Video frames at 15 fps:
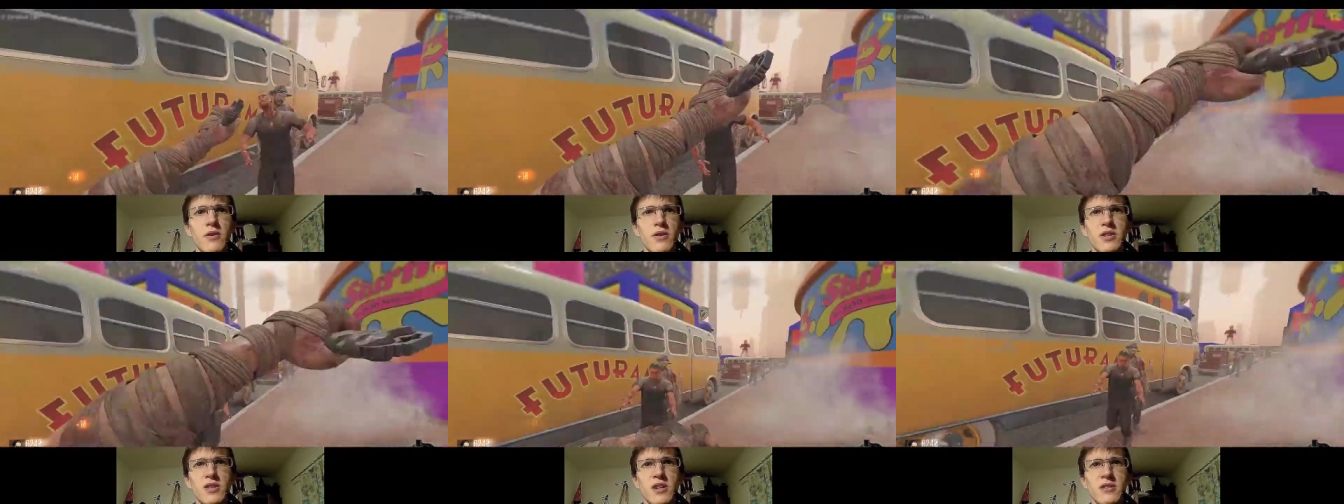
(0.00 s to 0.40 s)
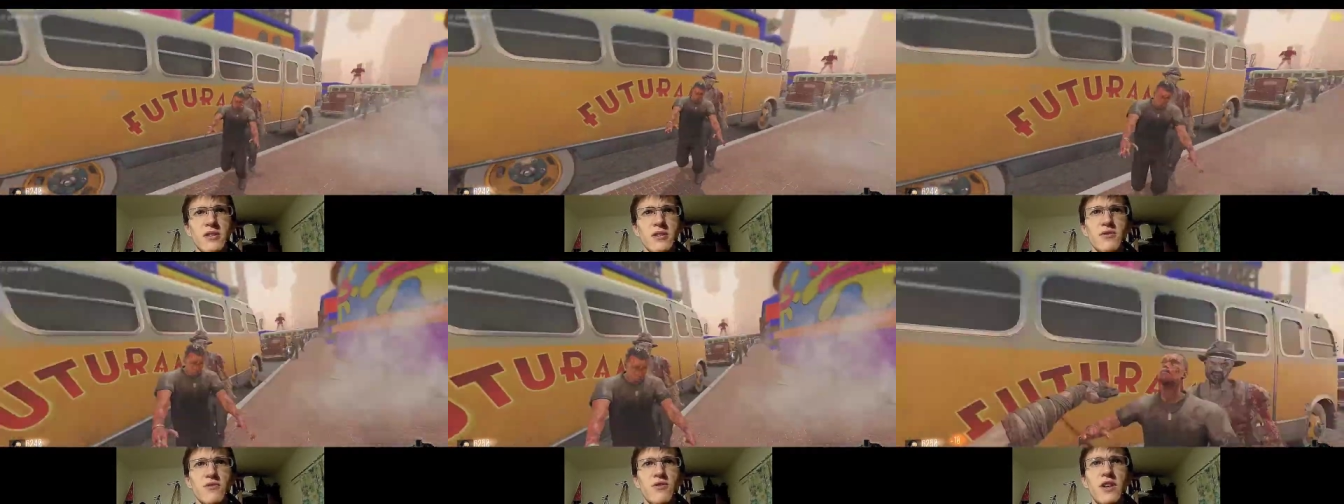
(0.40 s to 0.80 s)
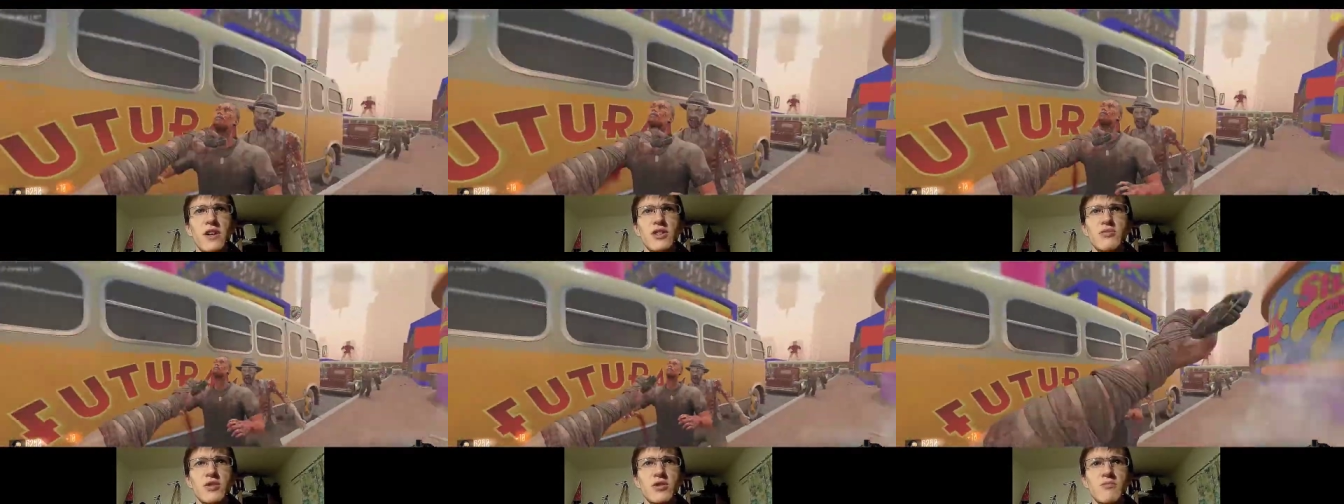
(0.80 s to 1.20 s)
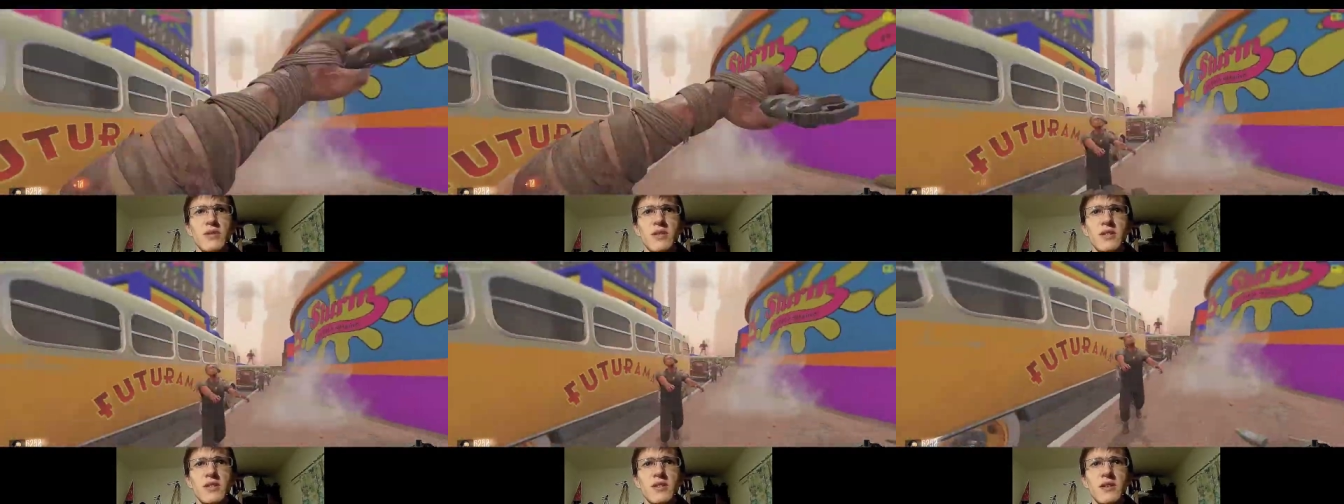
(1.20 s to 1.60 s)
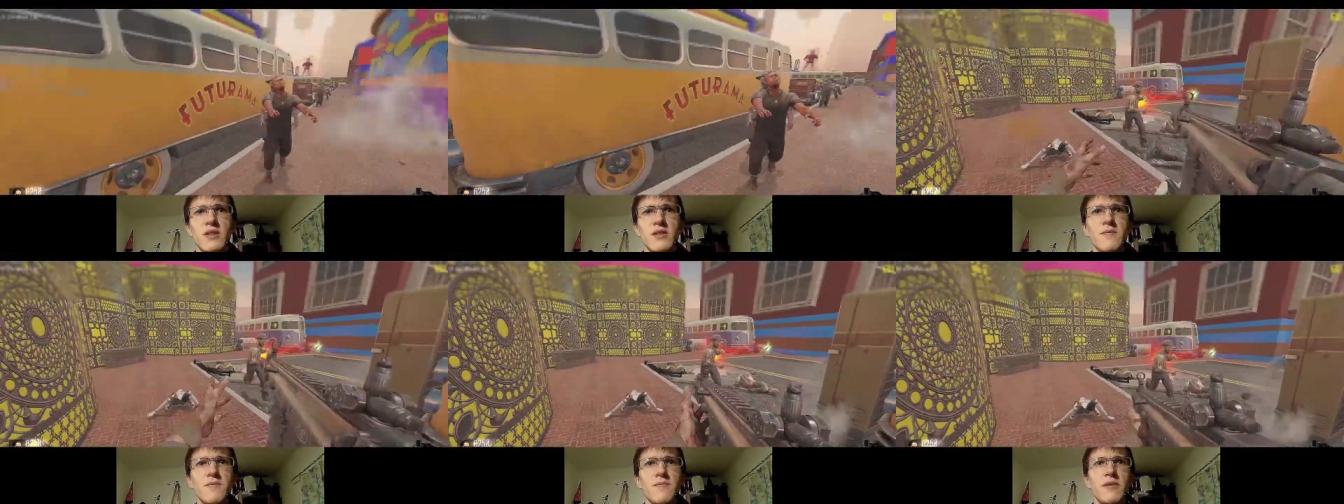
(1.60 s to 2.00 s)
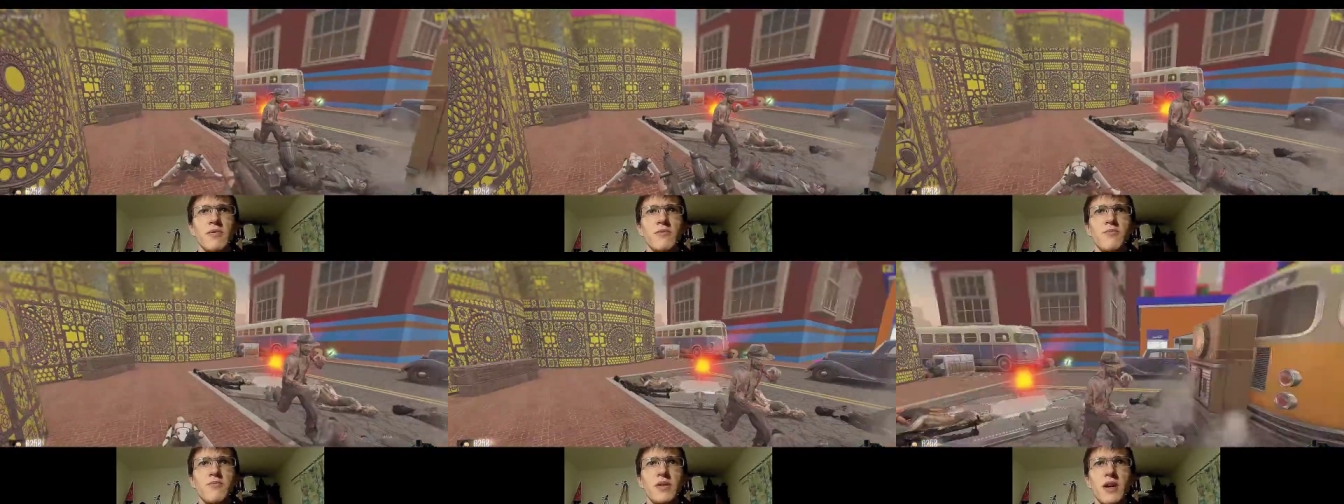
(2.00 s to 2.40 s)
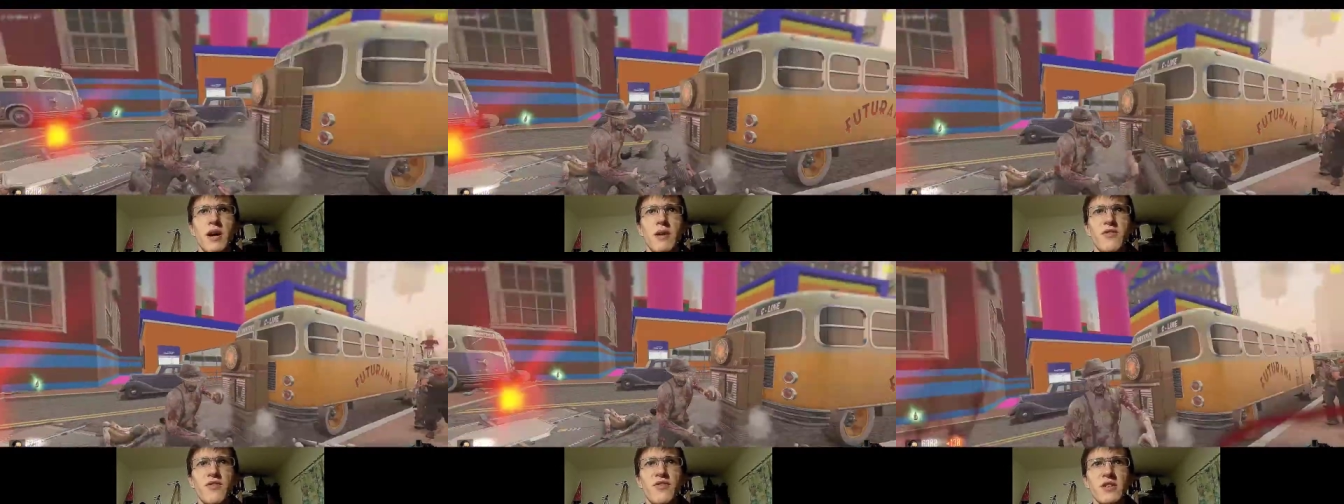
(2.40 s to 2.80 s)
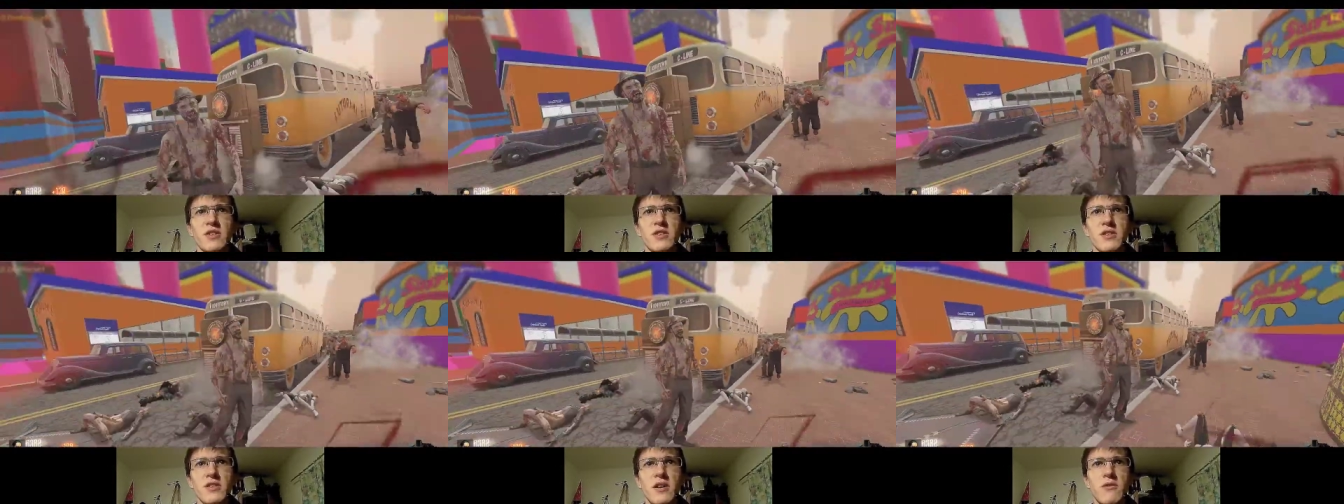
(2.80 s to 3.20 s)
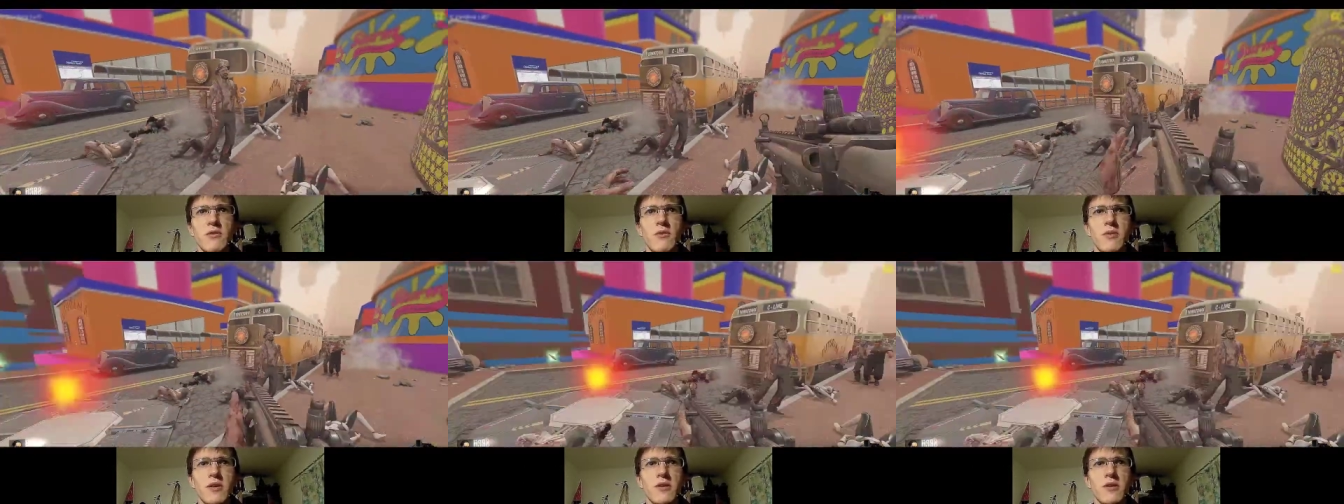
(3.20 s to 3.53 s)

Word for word: Oh, it's starting to flash, which means that they will become faster now.